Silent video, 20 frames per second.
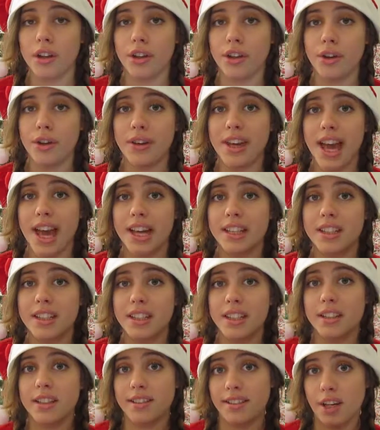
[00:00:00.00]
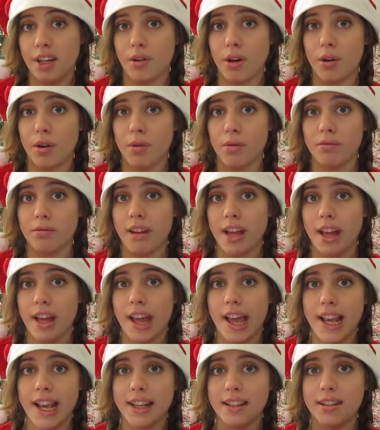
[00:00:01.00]
you get 0
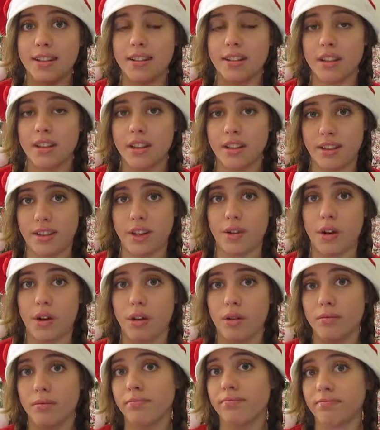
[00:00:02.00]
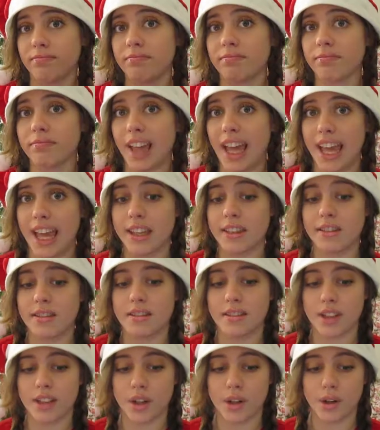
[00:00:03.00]
8 0 8
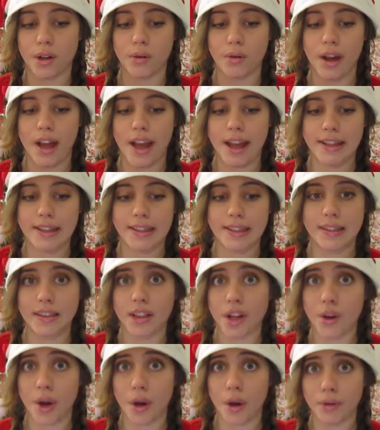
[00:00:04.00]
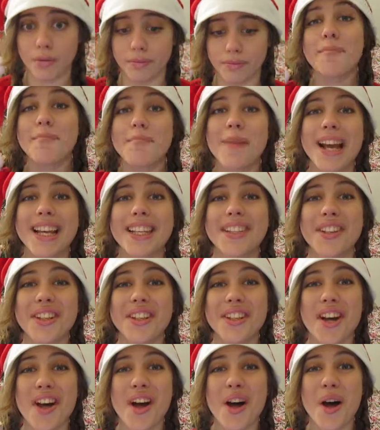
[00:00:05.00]
0 8 0.
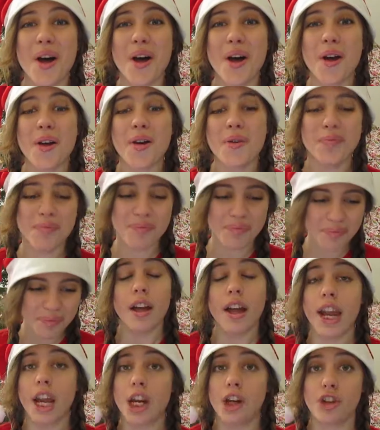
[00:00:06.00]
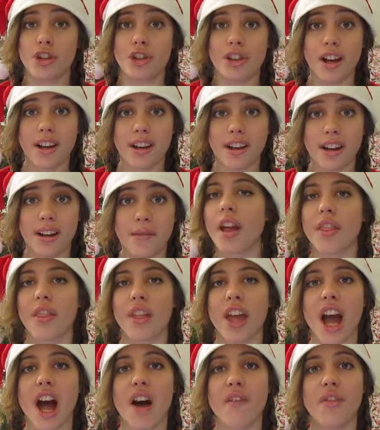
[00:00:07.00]
Mexico! In Oaxaca
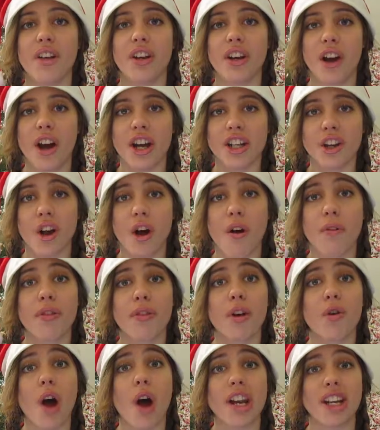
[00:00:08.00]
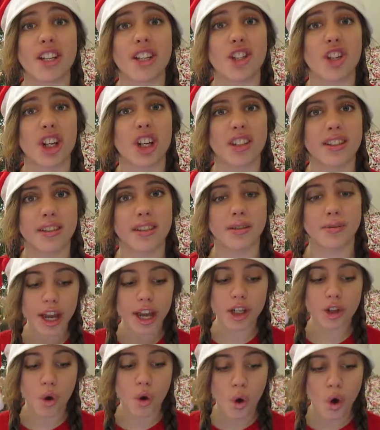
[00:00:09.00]
they have the Night of the Radishes.
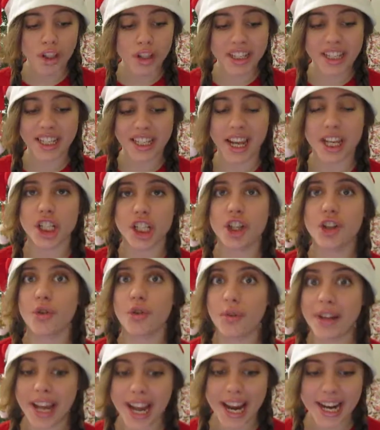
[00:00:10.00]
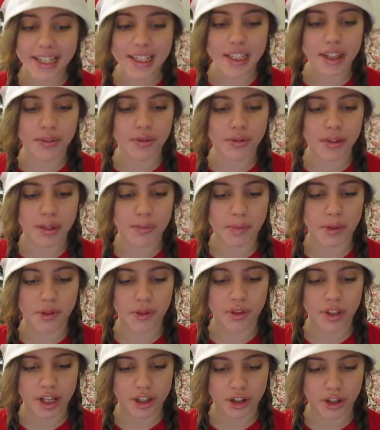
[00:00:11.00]
An odd yet creative Christmas
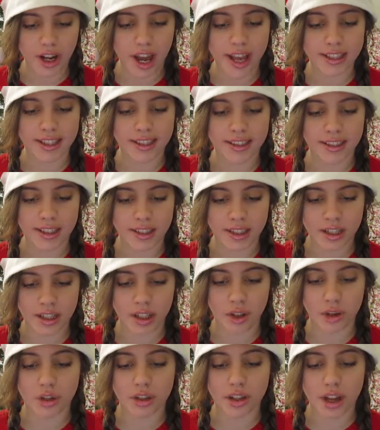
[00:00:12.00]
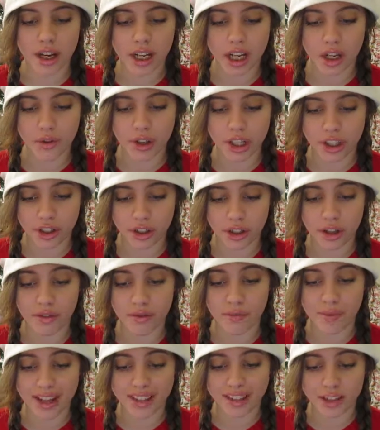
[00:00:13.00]
tradition has existed in Oaxaca region
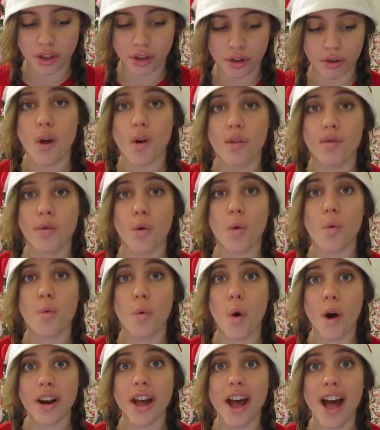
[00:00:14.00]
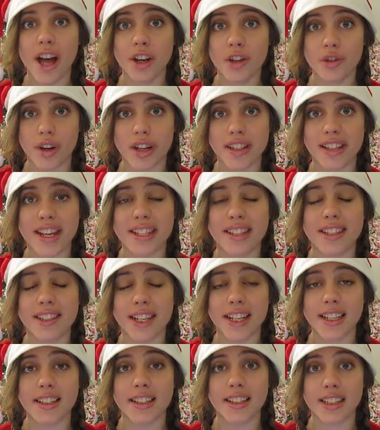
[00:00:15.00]
of Mexico for
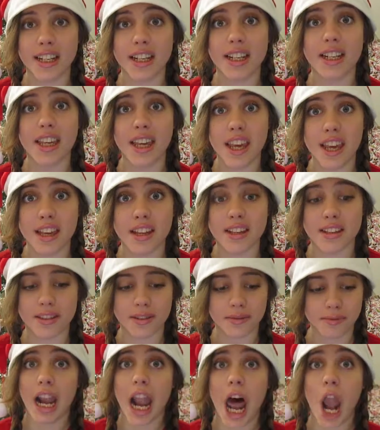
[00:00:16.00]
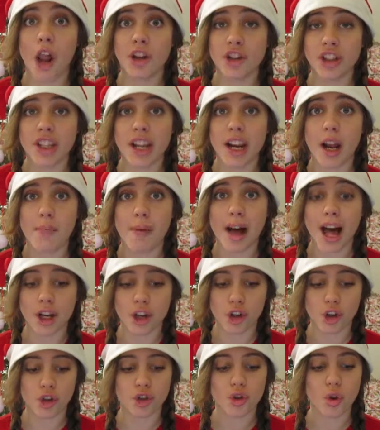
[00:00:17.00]
116 years. La Noche de
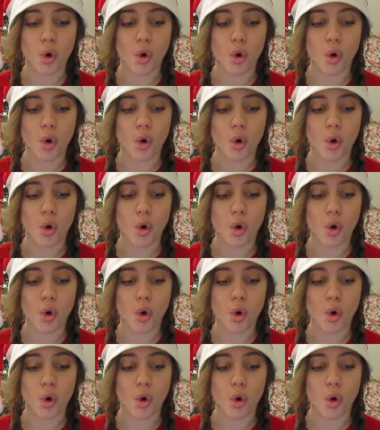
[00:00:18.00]
Rabanos,